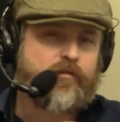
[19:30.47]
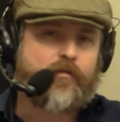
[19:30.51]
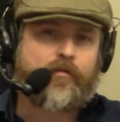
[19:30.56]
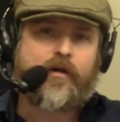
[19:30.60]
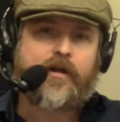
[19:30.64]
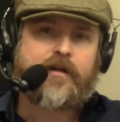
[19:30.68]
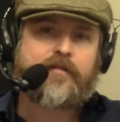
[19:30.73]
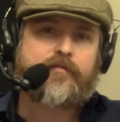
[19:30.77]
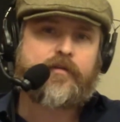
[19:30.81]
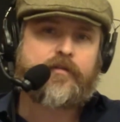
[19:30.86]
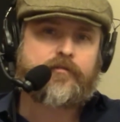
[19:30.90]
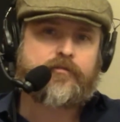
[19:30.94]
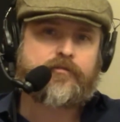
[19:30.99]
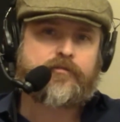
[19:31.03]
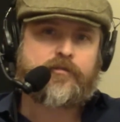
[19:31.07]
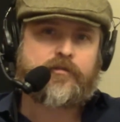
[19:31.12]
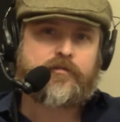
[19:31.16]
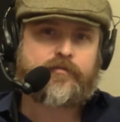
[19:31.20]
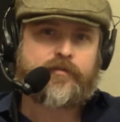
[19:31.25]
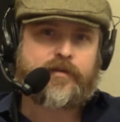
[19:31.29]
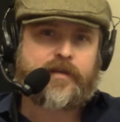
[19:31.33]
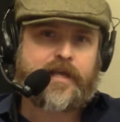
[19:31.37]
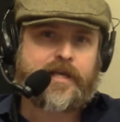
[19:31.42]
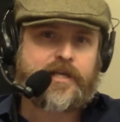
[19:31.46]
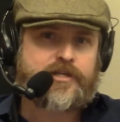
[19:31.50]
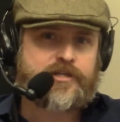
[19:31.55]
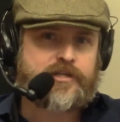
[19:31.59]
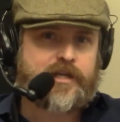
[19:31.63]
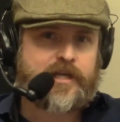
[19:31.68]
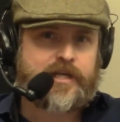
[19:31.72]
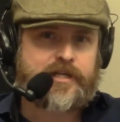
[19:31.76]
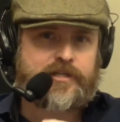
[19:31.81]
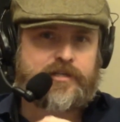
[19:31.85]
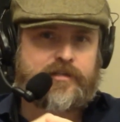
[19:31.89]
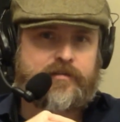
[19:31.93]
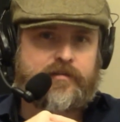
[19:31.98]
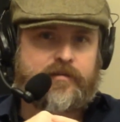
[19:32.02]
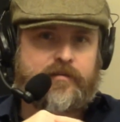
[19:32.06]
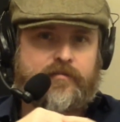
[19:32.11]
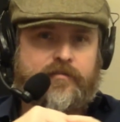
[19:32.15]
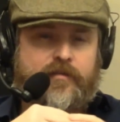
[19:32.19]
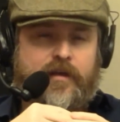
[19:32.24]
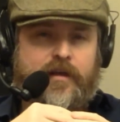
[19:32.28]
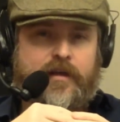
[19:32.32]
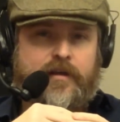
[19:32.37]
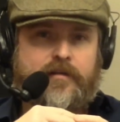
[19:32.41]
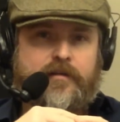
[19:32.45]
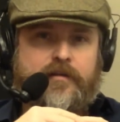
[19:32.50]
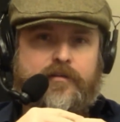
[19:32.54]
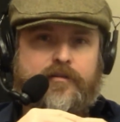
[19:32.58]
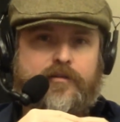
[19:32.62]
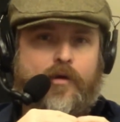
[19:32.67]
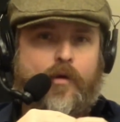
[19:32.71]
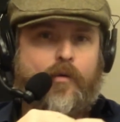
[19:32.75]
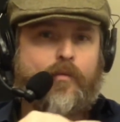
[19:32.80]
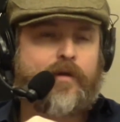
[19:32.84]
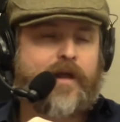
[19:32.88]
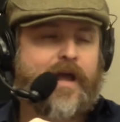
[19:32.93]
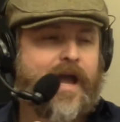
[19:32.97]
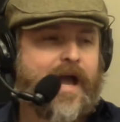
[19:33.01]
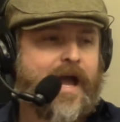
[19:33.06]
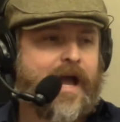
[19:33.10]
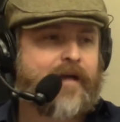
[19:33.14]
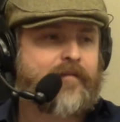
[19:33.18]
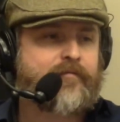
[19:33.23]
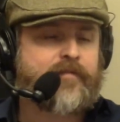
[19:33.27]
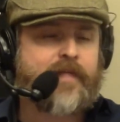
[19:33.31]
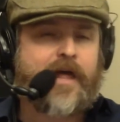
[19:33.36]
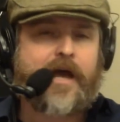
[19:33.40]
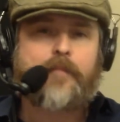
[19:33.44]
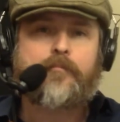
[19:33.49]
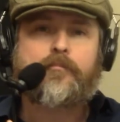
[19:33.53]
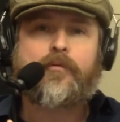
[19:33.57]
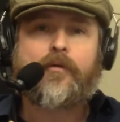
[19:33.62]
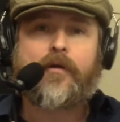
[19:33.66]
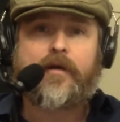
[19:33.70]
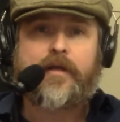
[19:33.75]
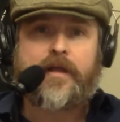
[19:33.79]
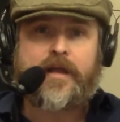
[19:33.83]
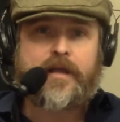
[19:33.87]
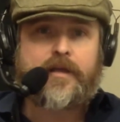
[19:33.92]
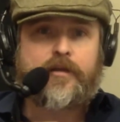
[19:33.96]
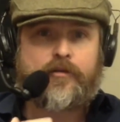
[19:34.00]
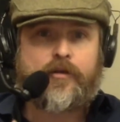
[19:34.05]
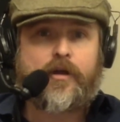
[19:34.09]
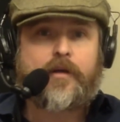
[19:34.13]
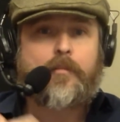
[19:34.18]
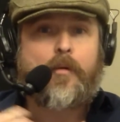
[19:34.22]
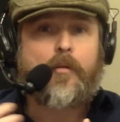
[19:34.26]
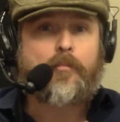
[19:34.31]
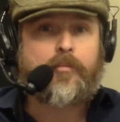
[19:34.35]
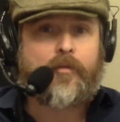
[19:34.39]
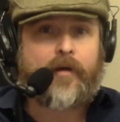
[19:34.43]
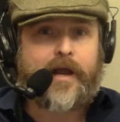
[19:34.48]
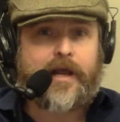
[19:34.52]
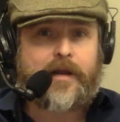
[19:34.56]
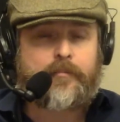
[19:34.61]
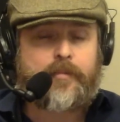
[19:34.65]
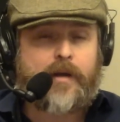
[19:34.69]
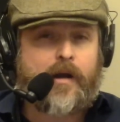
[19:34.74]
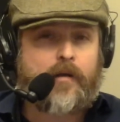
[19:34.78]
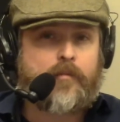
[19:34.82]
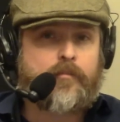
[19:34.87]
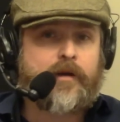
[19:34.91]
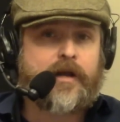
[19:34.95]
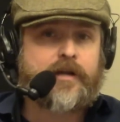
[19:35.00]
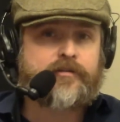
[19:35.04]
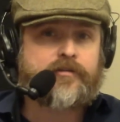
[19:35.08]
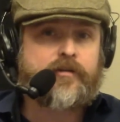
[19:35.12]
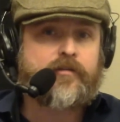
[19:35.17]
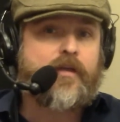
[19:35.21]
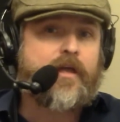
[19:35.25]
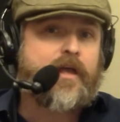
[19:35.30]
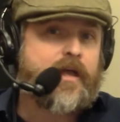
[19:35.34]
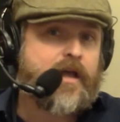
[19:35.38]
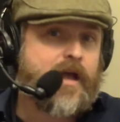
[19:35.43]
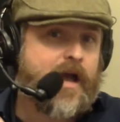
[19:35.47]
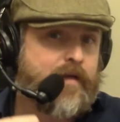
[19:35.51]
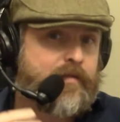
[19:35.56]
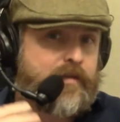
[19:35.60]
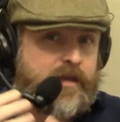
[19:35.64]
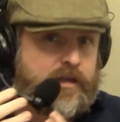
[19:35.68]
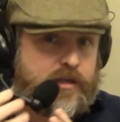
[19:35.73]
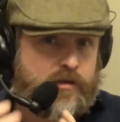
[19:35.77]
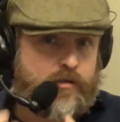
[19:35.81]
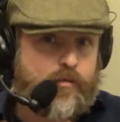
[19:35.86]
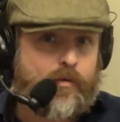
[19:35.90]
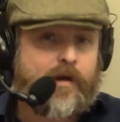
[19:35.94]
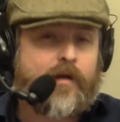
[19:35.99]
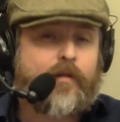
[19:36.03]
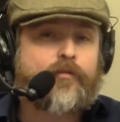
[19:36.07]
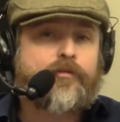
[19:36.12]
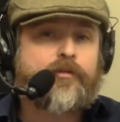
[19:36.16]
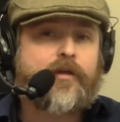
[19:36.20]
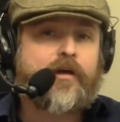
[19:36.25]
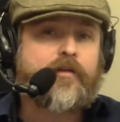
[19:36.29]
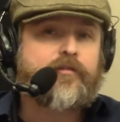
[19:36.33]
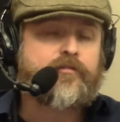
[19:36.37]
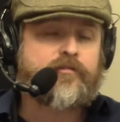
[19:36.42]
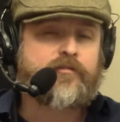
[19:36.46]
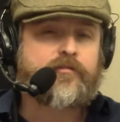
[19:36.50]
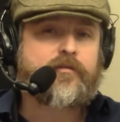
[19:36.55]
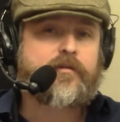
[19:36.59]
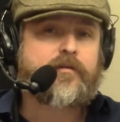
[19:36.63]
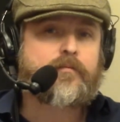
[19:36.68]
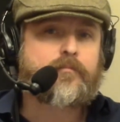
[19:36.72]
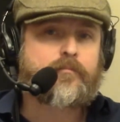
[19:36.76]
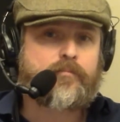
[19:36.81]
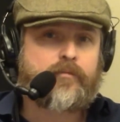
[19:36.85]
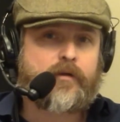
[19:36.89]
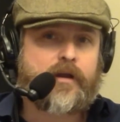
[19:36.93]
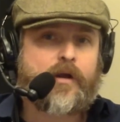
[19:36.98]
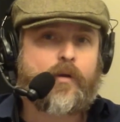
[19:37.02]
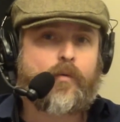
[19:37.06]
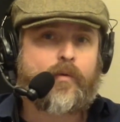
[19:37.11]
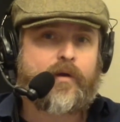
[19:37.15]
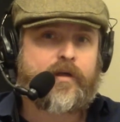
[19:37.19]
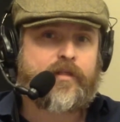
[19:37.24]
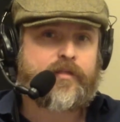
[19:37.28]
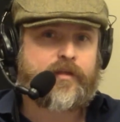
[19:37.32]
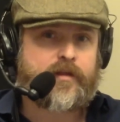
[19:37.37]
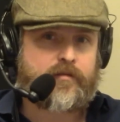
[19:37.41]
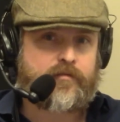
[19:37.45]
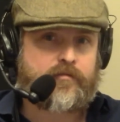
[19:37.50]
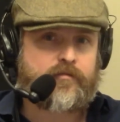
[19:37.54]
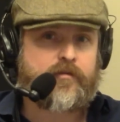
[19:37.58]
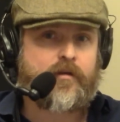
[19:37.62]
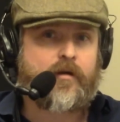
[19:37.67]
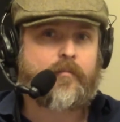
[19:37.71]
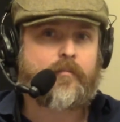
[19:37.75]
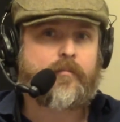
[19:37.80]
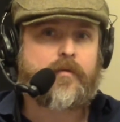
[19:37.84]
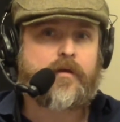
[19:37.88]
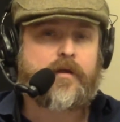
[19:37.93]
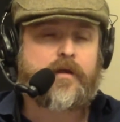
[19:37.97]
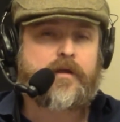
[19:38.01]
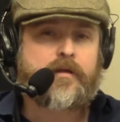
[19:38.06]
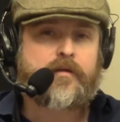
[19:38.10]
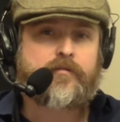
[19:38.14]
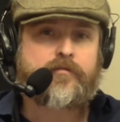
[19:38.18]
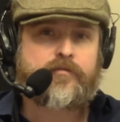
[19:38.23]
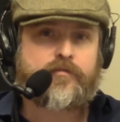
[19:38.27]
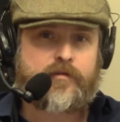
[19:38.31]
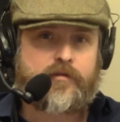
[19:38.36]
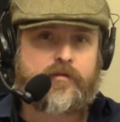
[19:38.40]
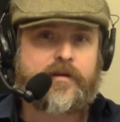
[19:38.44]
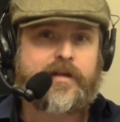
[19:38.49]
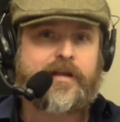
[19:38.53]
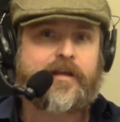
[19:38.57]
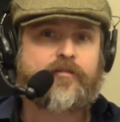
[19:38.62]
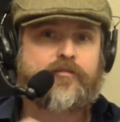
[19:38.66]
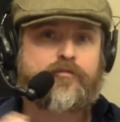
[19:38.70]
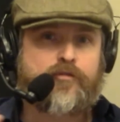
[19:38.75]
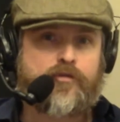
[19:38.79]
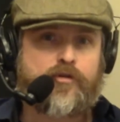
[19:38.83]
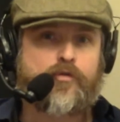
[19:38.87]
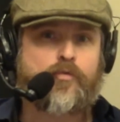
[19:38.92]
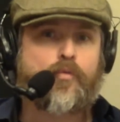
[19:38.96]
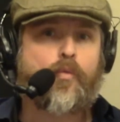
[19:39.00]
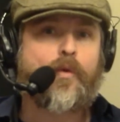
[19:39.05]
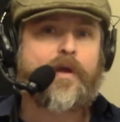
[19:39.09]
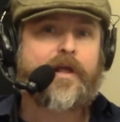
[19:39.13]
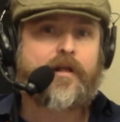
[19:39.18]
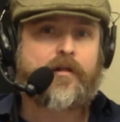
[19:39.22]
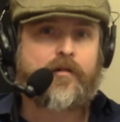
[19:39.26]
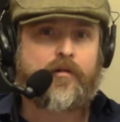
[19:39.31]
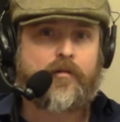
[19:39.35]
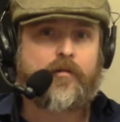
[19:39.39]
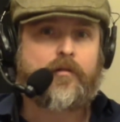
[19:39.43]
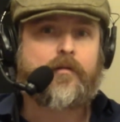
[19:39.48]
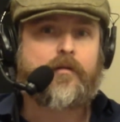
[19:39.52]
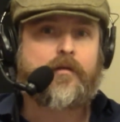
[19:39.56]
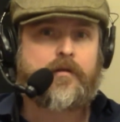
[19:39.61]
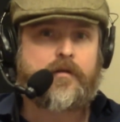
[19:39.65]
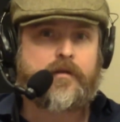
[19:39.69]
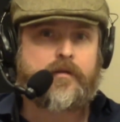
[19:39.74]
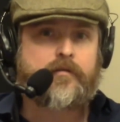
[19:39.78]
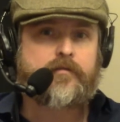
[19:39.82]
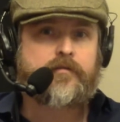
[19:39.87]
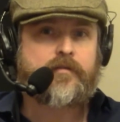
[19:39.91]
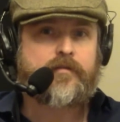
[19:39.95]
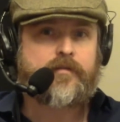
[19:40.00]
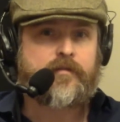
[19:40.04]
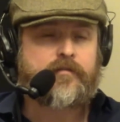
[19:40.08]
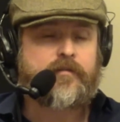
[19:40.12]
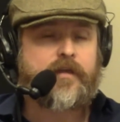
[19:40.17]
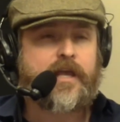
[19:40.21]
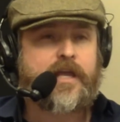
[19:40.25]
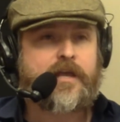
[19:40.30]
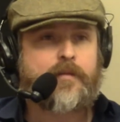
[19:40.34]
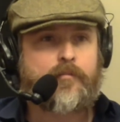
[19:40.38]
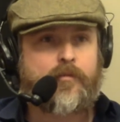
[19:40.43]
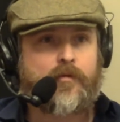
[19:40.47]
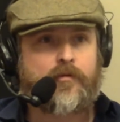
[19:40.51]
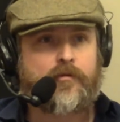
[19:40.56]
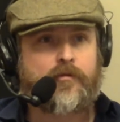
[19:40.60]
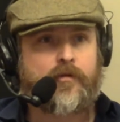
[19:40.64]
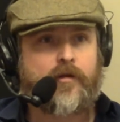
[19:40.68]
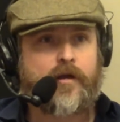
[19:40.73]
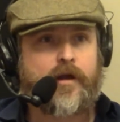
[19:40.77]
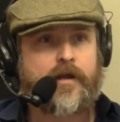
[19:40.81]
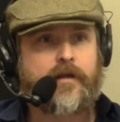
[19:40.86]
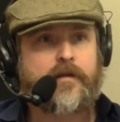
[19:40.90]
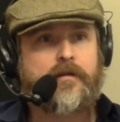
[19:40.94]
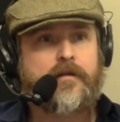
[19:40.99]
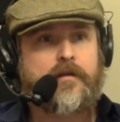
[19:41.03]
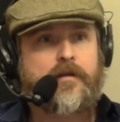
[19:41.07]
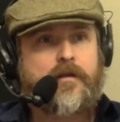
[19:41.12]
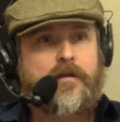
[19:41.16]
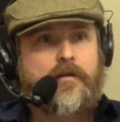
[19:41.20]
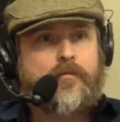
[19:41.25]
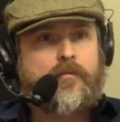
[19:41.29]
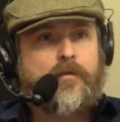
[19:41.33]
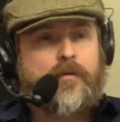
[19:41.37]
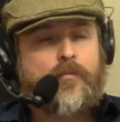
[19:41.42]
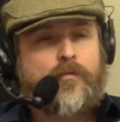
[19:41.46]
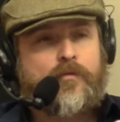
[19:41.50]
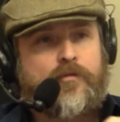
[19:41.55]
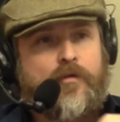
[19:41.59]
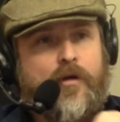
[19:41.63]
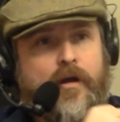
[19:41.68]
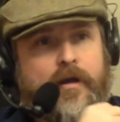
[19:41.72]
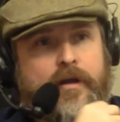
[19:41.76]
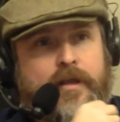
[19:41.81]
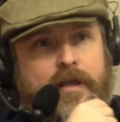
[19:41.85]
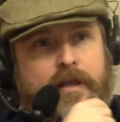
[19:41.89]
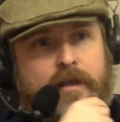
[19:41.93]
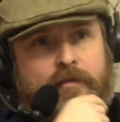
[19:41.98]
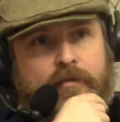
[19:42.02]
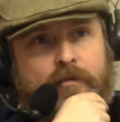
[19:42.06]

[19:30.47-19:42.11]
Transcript: a lot of other certification agencies that don't have that. You're talking about brand power, brand trust. I think UL does bring with it some serious goodwill to the table, Greg, when we're talking in